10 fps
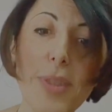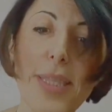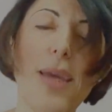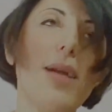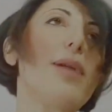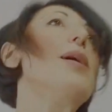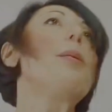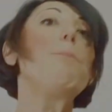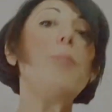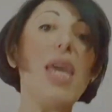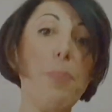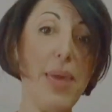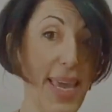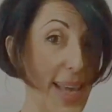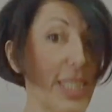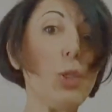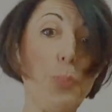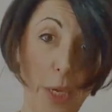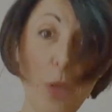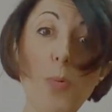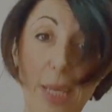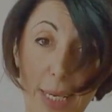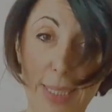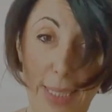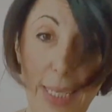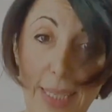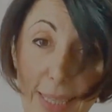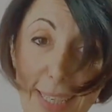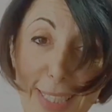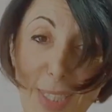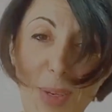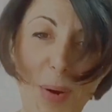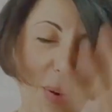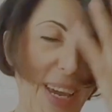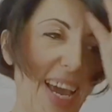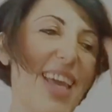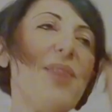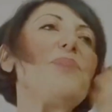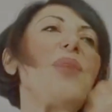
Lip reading: there may be experiencing this, okay?